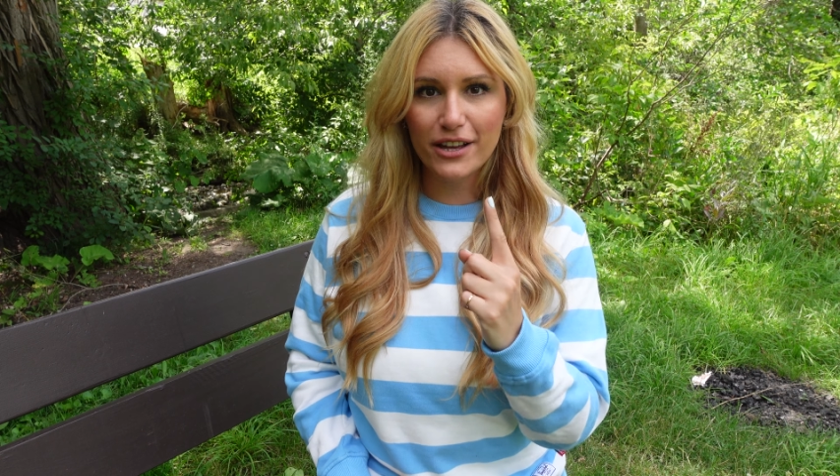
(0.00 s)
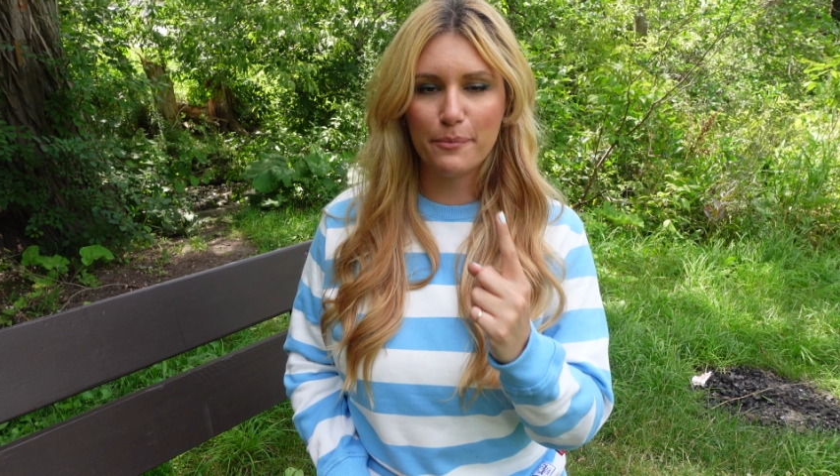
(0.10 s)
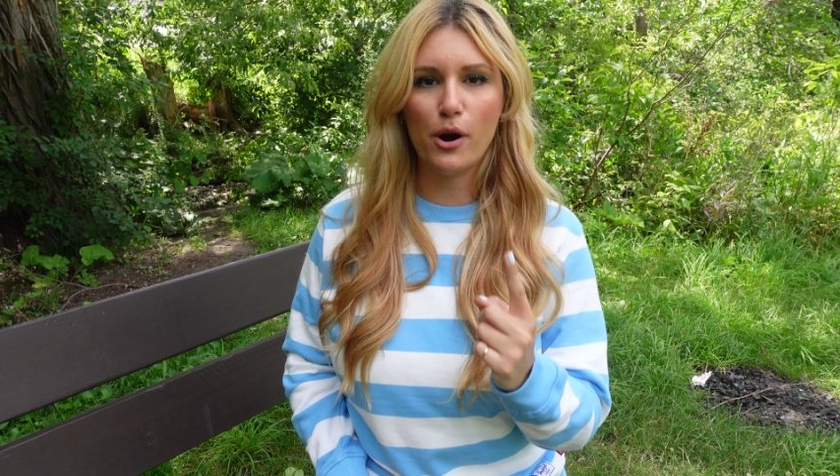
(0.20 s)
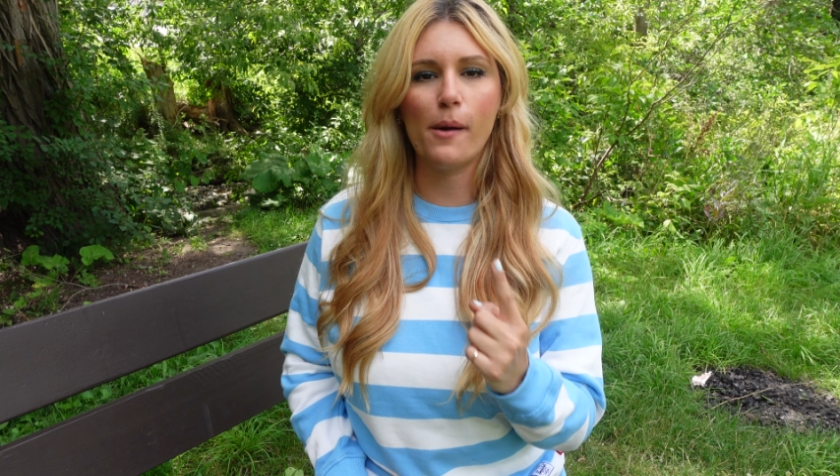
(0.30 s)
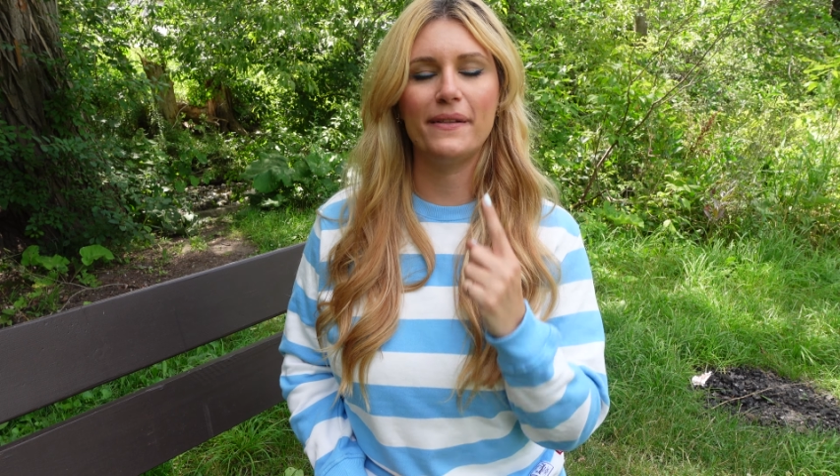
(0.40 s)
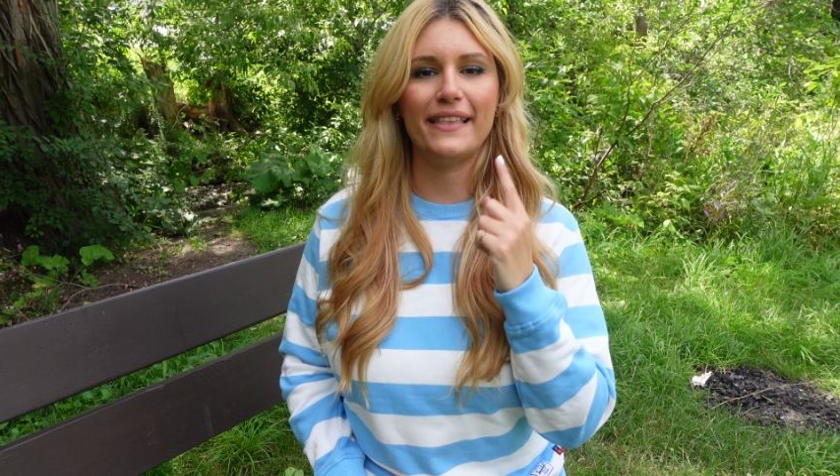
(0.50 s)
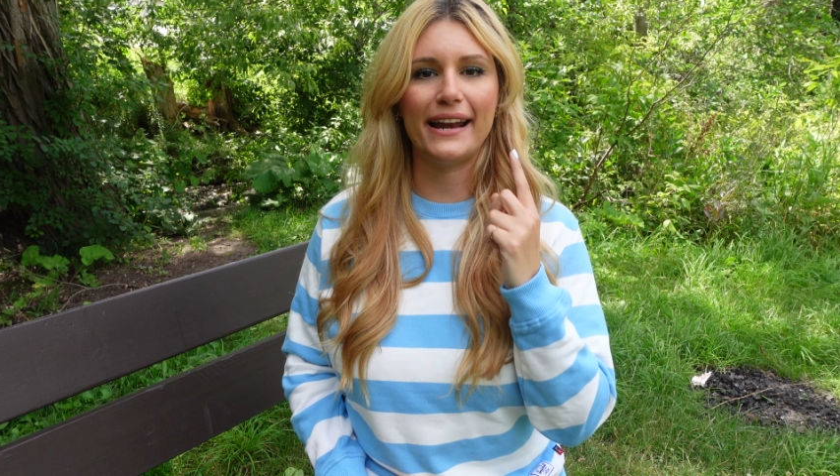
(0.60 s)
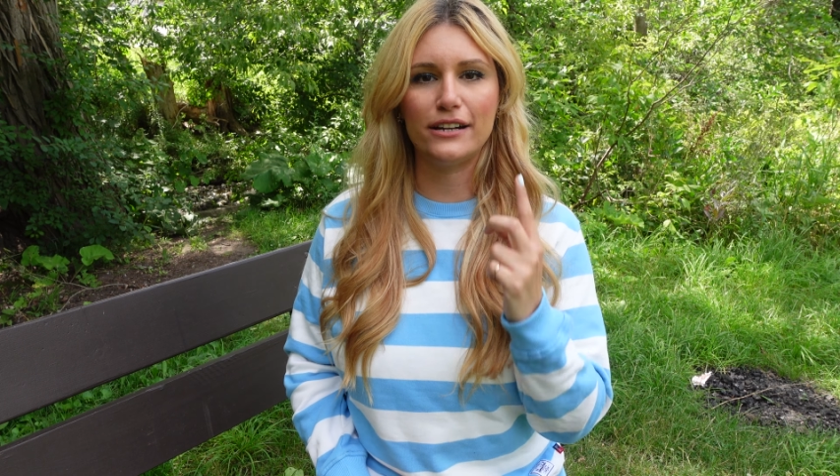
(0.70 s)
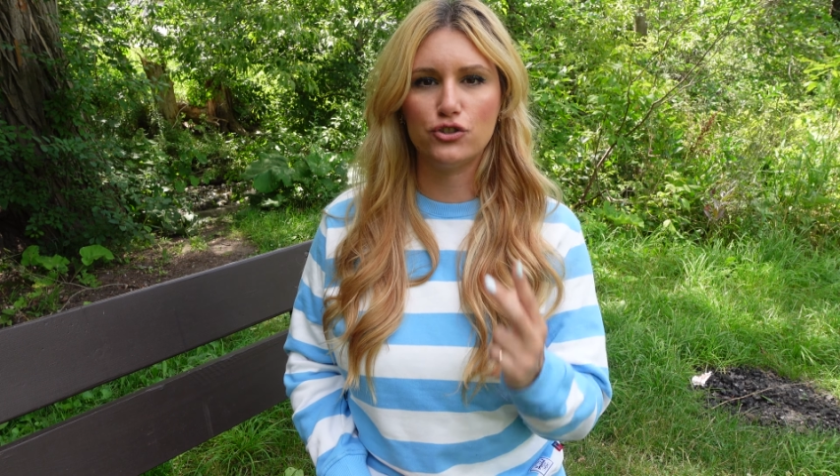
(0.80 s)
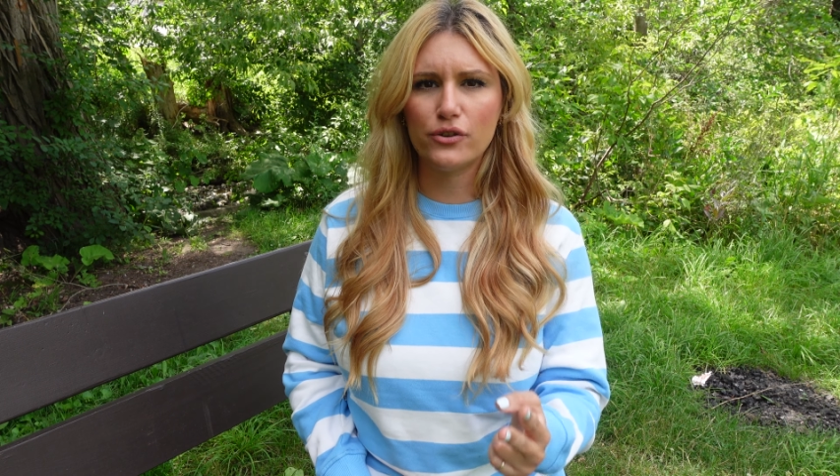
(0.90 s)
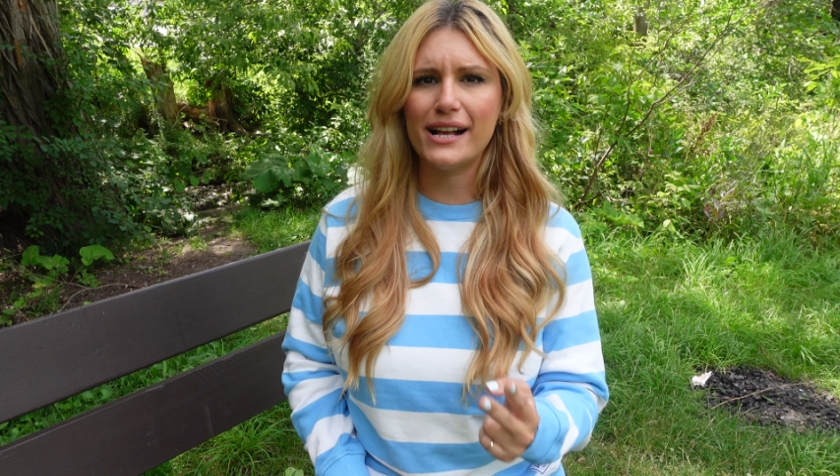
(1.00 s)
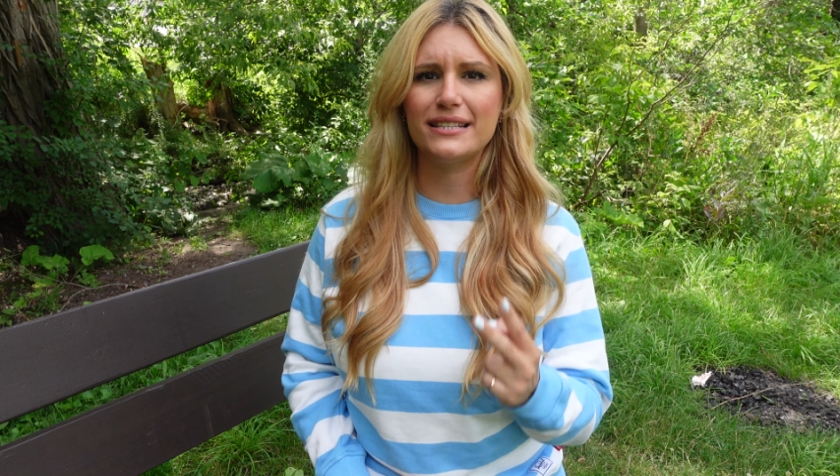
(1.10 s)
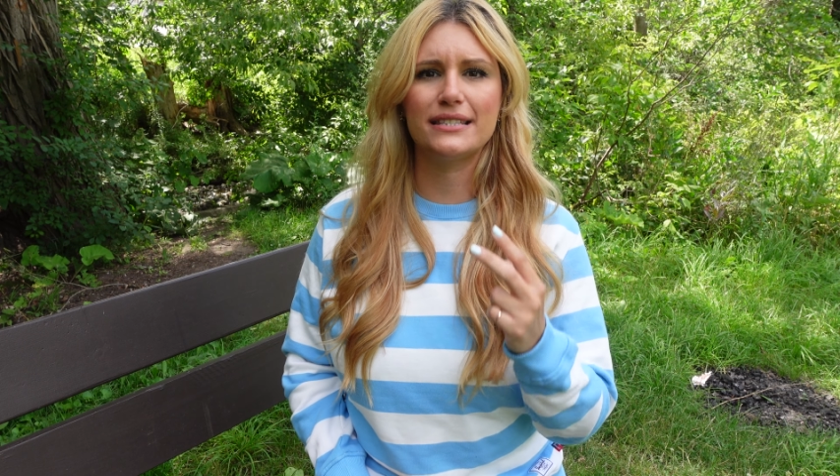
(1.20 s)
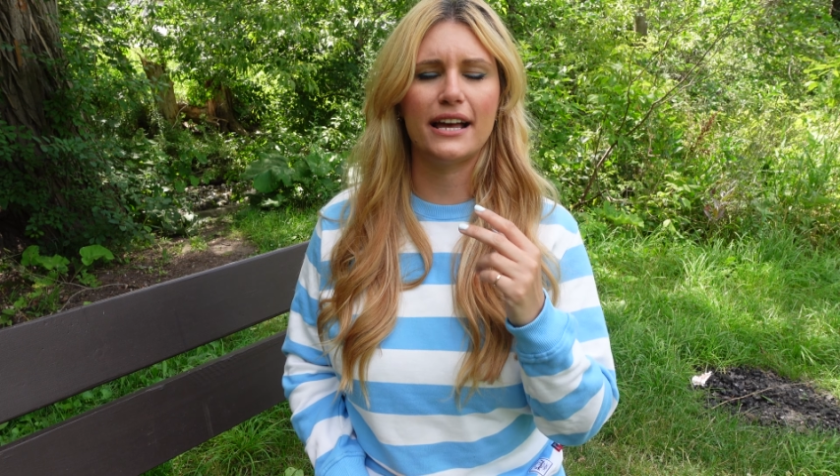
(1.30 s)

that apartment, that address,